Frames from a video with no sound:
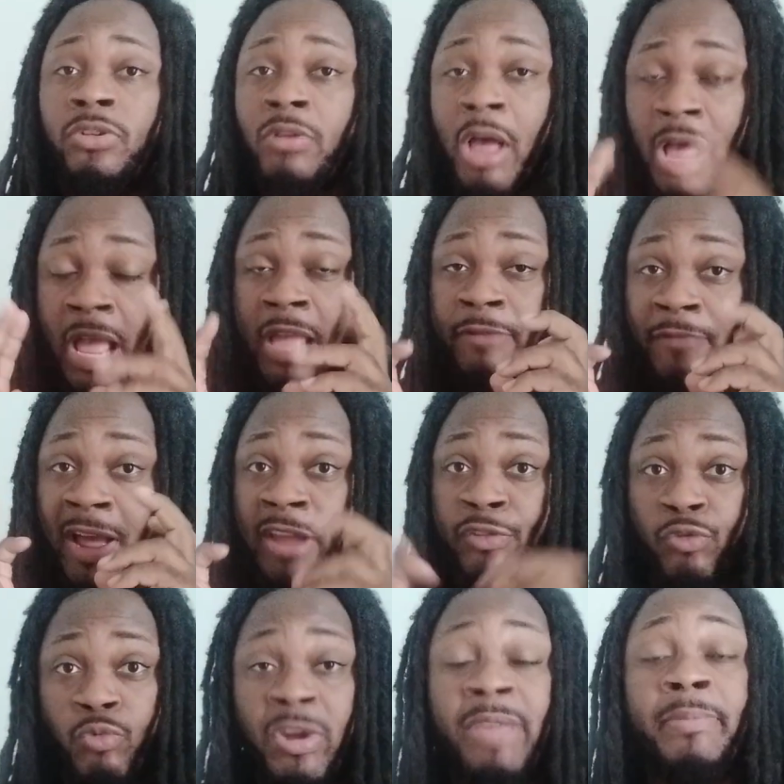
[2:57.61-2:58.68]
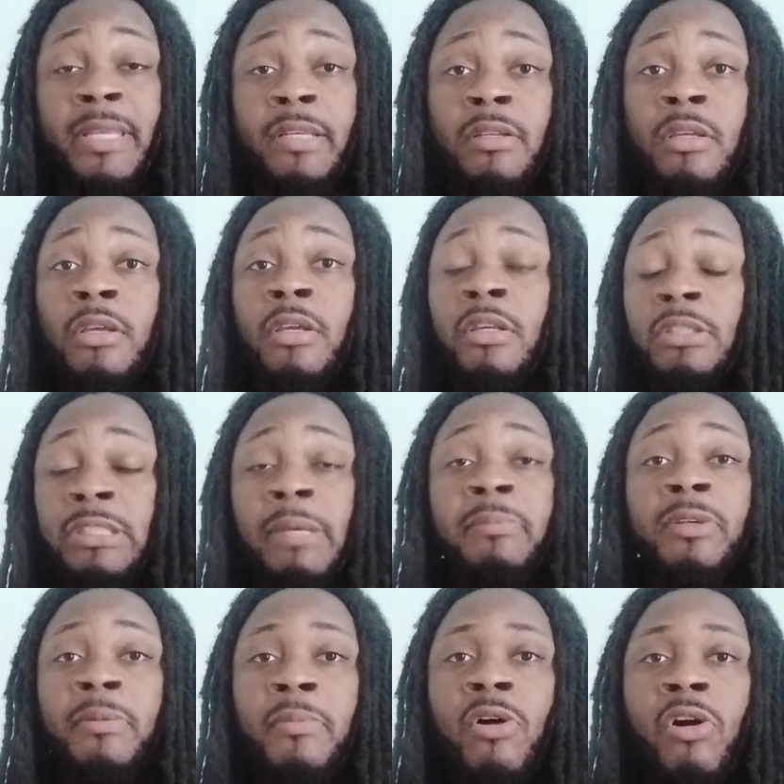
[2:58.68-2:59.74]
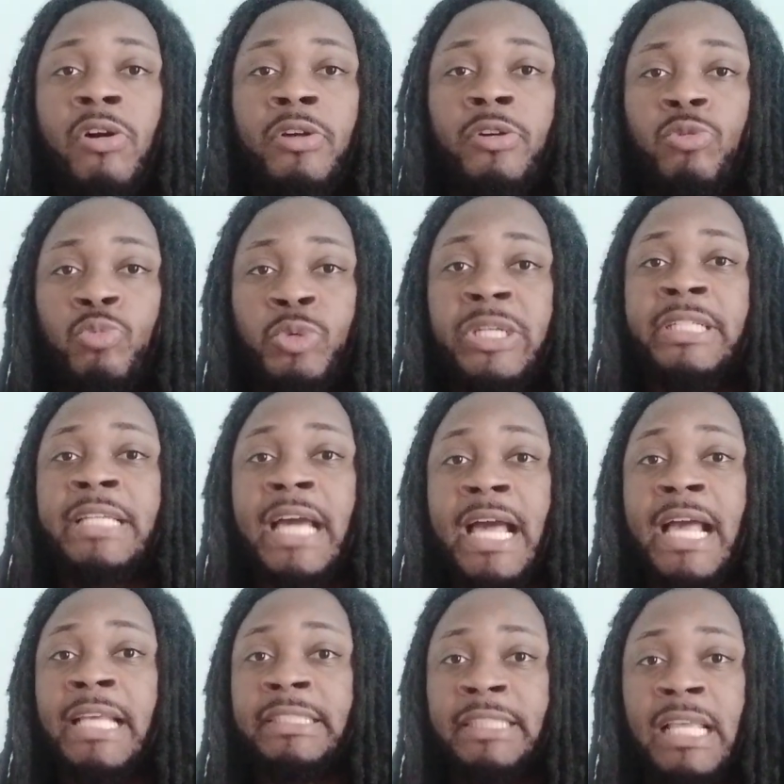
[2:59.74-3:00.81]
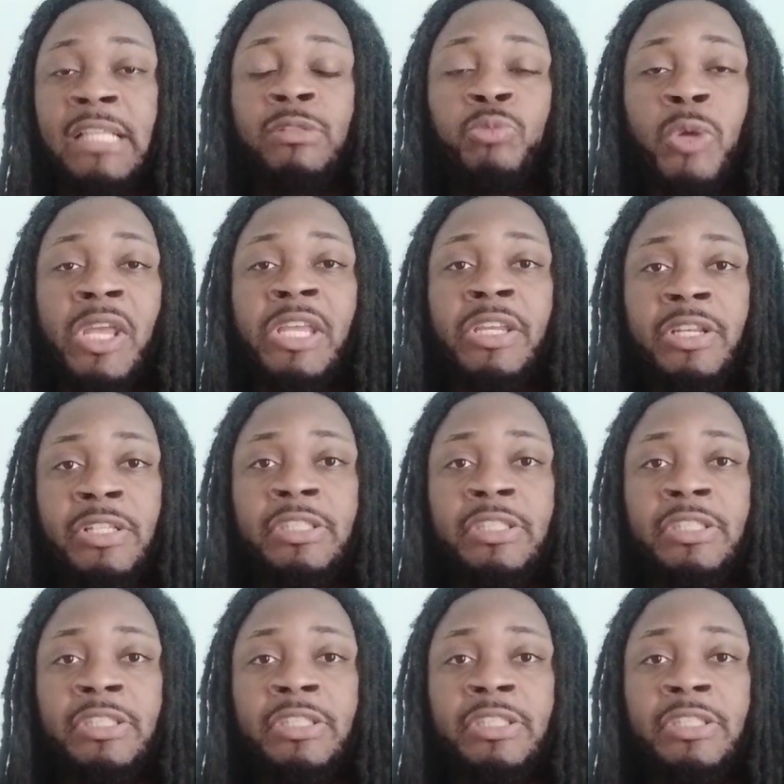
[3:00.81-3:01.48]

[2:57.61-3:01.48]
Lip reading: high value women. Some of them are with guys that's ready